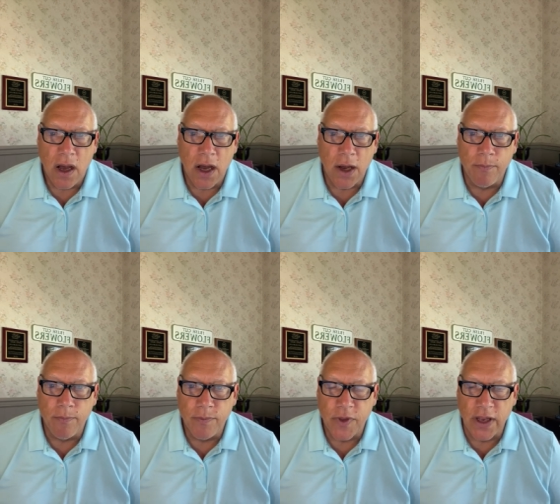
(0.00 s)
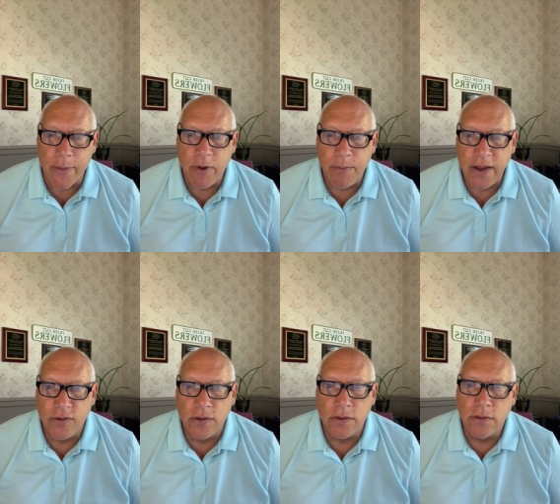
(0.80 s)
Um, the lemon
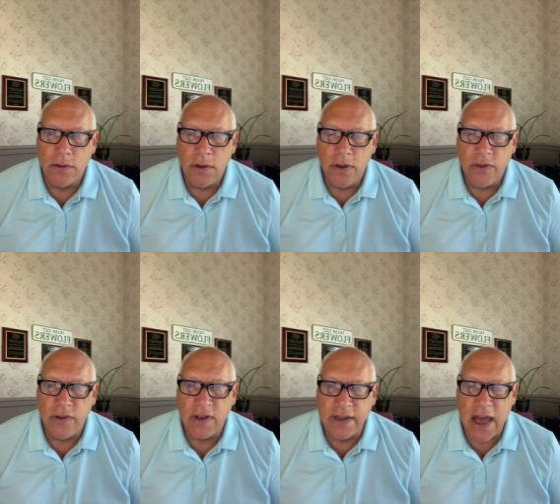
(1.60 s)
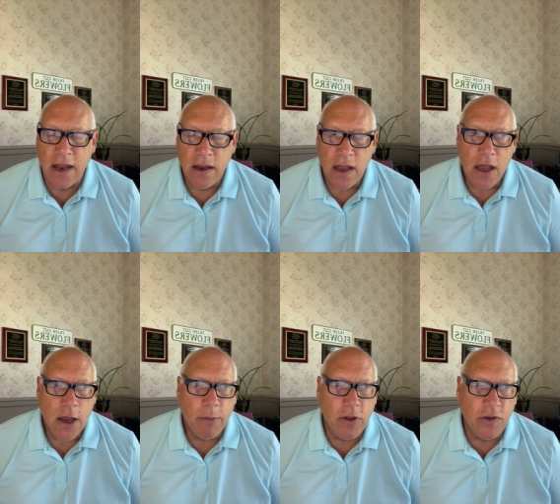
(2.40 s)
basil, things like that.
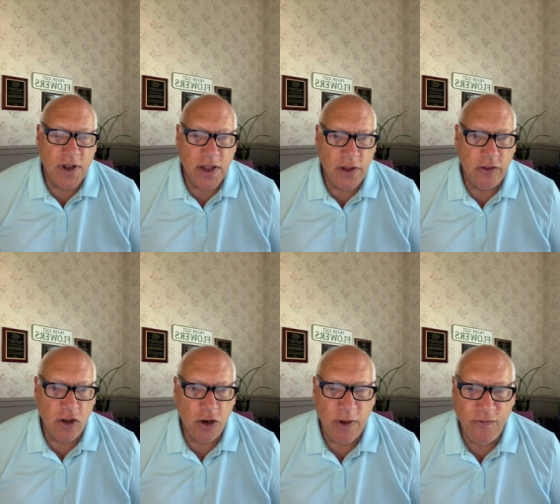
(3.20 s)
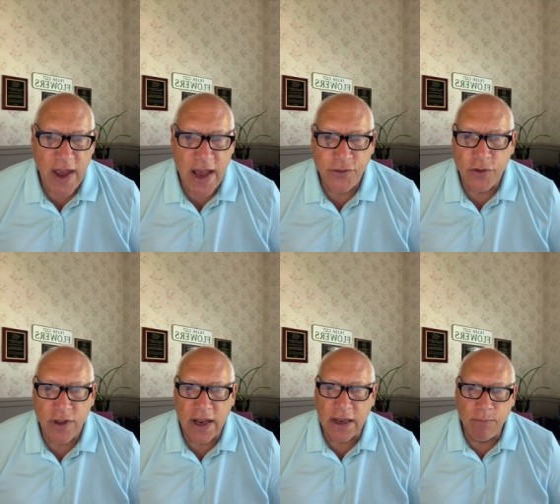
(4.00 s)
But there's nothing that's going to be faster
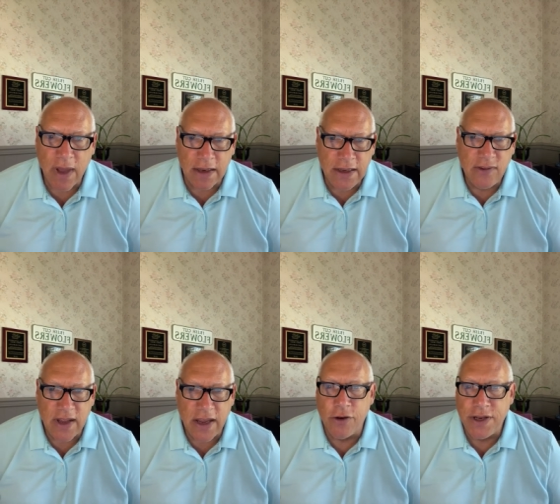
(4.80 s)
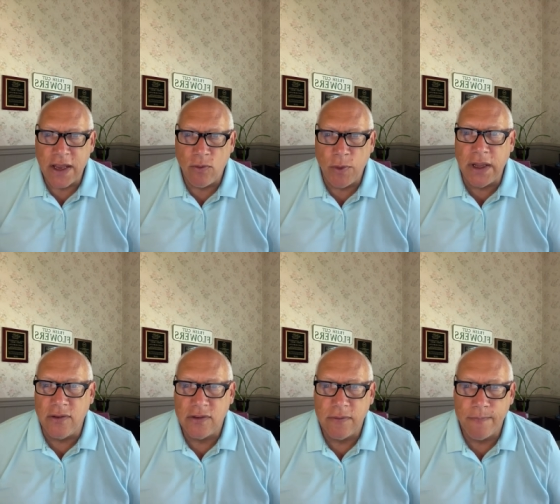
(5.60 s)
than like at least eight or 10
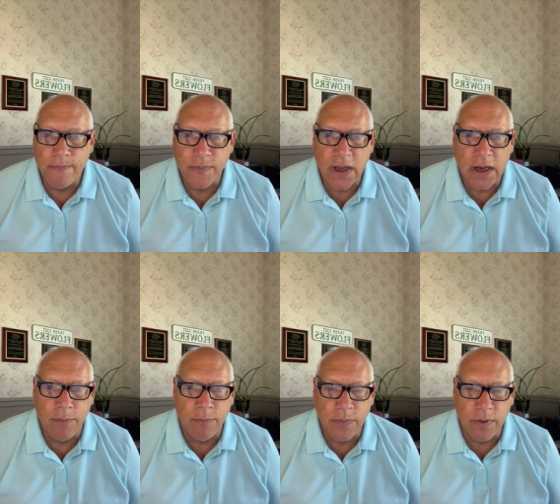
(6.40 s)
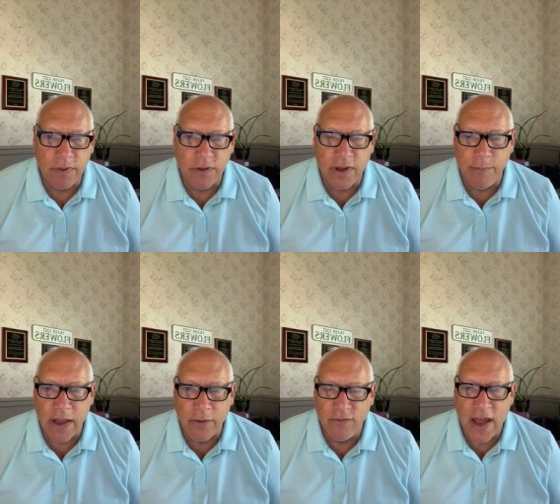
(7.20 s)
weeks. Um,
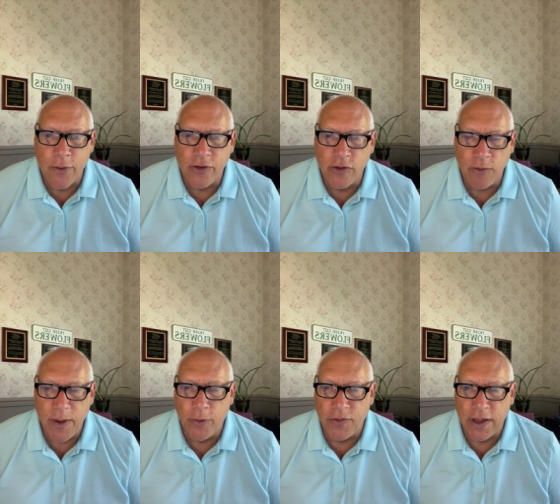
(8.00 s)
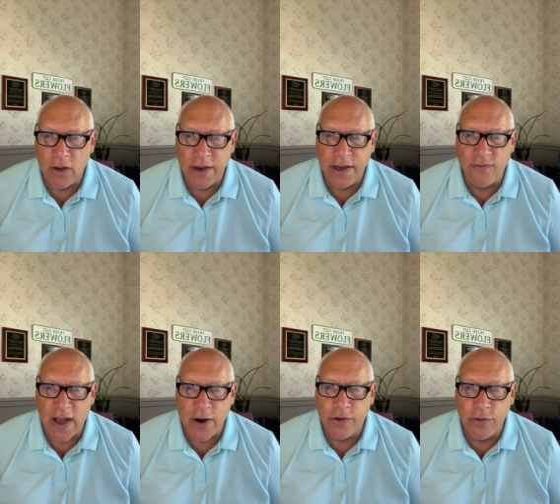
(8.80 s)
same like flowers. If people think, oh, I need
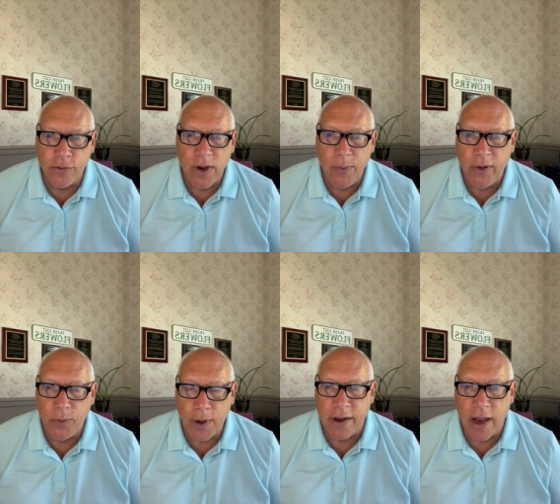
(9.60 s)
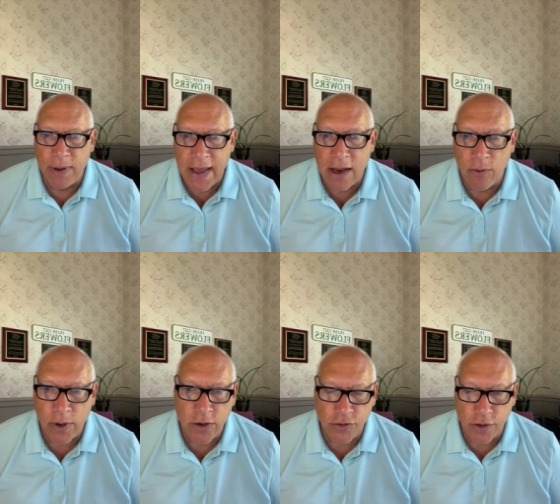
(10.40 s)
flowers in three weeks, what can I plant?
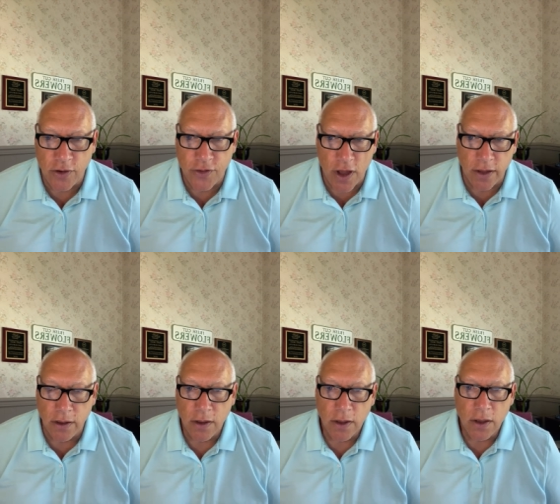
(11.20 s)
Well, you should have thought